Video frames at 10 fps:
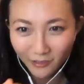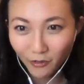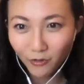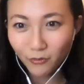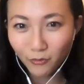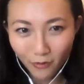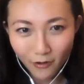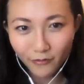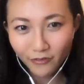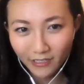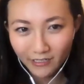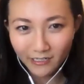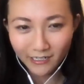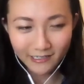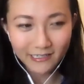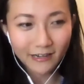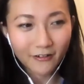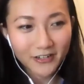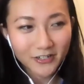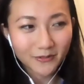growth and etc.
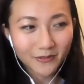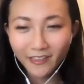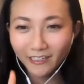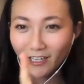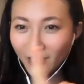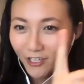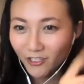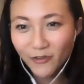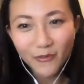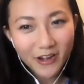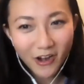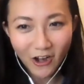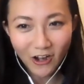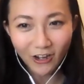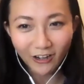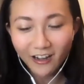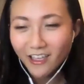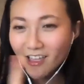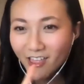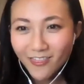And she was like, you and her,
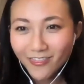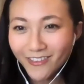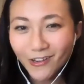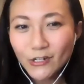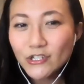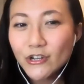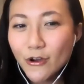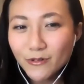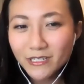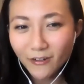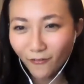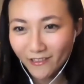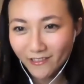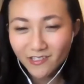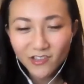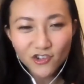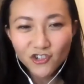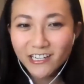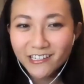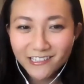there's no difference.
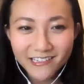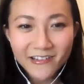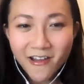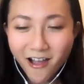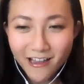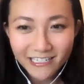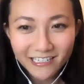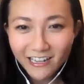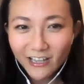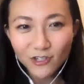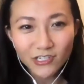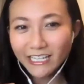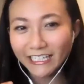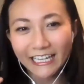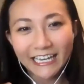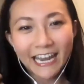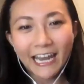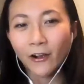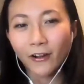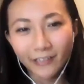She is not just like
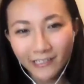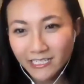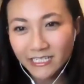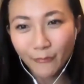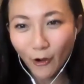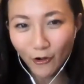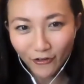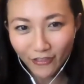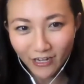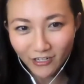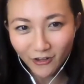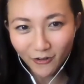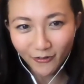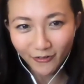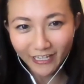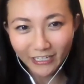inherently smarter than you. Like